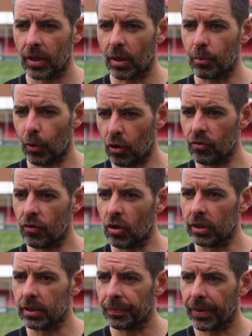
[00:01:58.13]
improve on
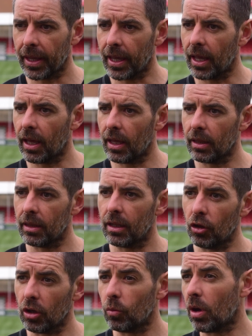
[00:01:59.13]
it, and
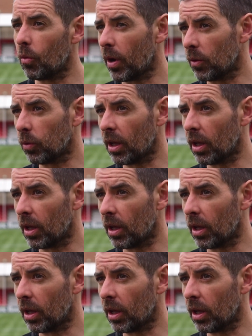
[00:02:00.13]
look at what went